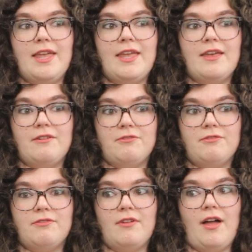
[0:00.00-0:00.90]
if
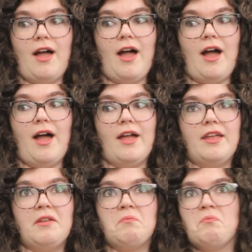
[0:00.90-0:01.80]

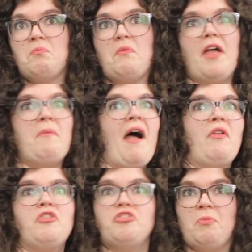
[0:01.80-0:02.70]
I am
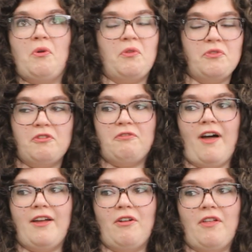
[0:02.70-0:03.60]
eligible to
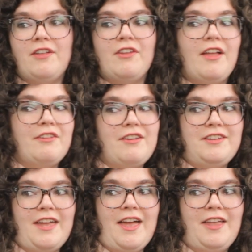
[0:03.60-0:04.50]
file a
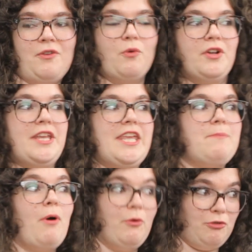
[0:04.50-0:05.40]
990N or an
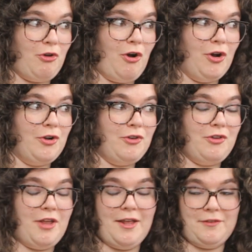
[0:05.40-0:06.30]
e-Postcard,
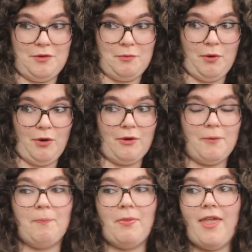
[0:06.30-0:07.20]
as it were,
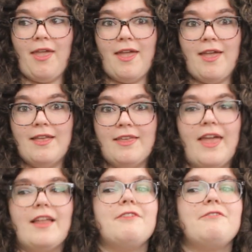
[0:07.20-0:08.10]

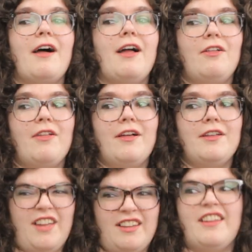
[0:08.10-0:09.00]
can I file
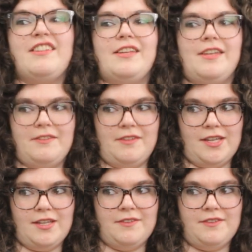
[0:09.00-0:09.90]
a
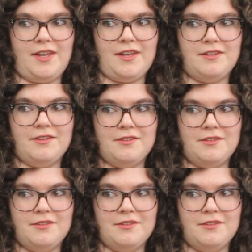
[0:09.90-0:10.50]
990EZ instead?